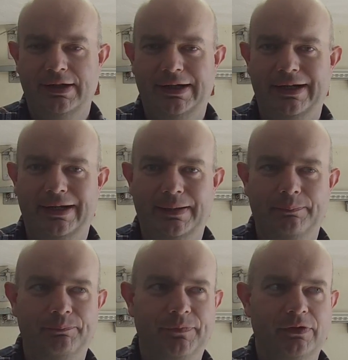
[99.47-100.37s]

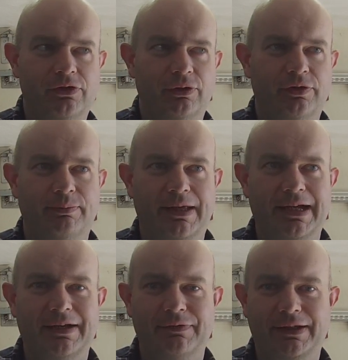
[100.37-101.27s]
due to me
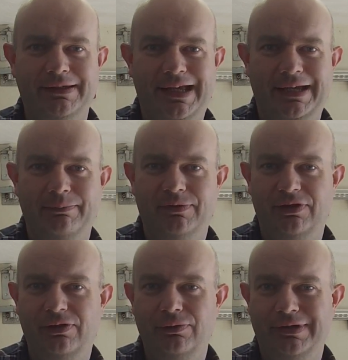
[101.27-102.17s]
having named
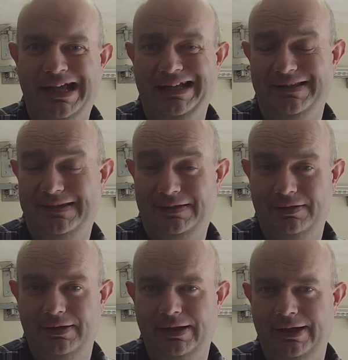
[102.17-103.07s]
two nets
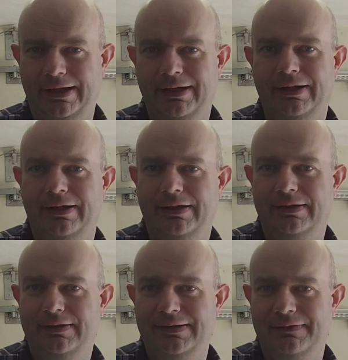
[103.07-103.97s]

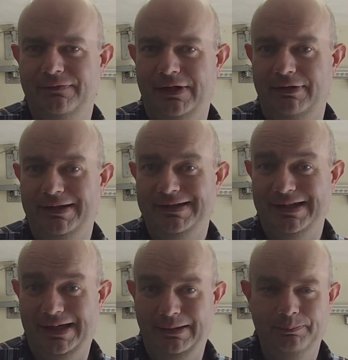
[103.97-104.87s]
the very
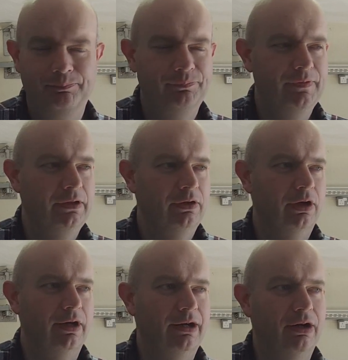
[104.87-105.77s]
same,
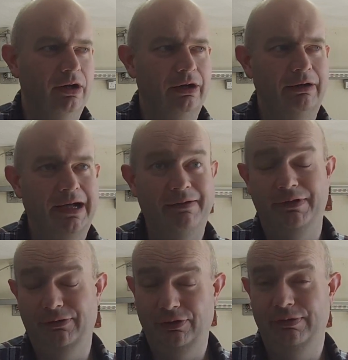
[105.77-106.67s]
or
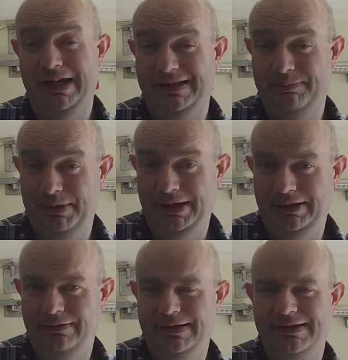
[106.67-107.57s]
having two nets
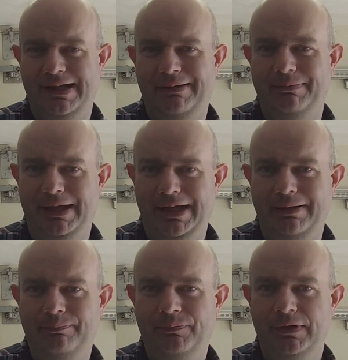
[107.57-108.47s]
being the same
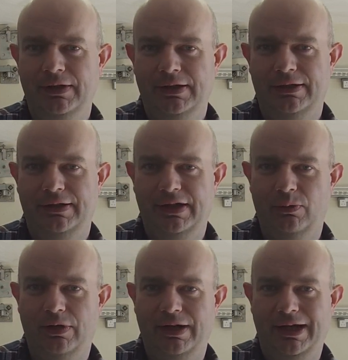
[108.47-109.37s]
name, and they
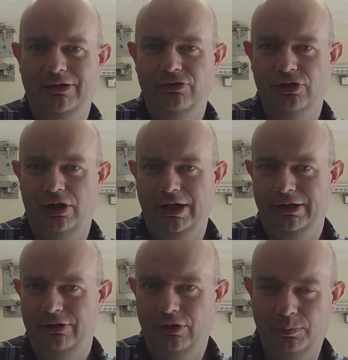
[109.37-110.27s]
were then
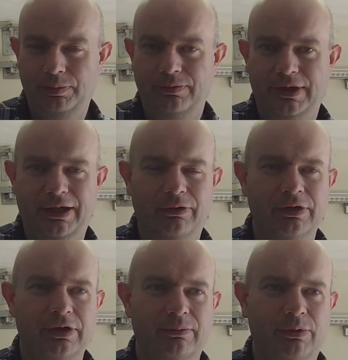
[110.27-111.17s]
joined up. Now,
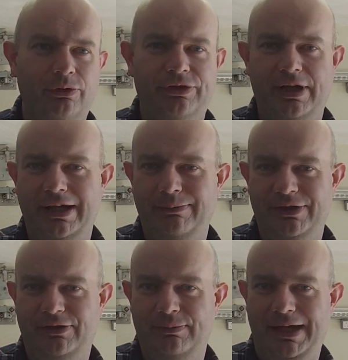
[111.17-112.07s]
most times
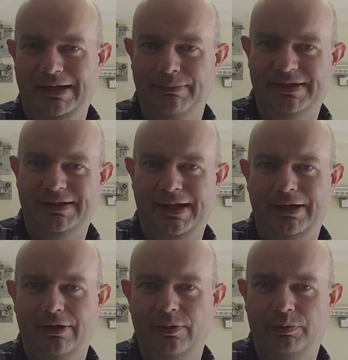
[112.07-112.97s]
that you make a
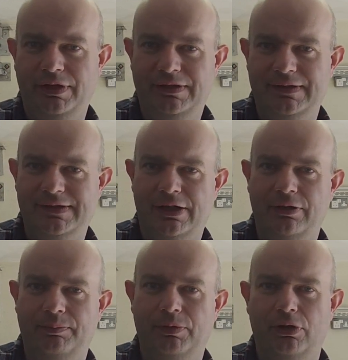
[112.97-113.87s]
mistake on a printed
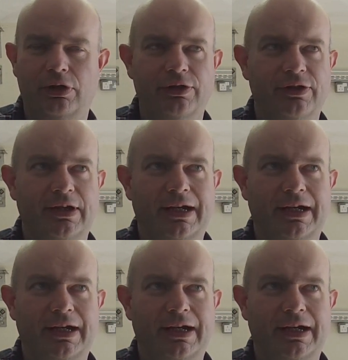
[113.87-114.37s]
circuit board,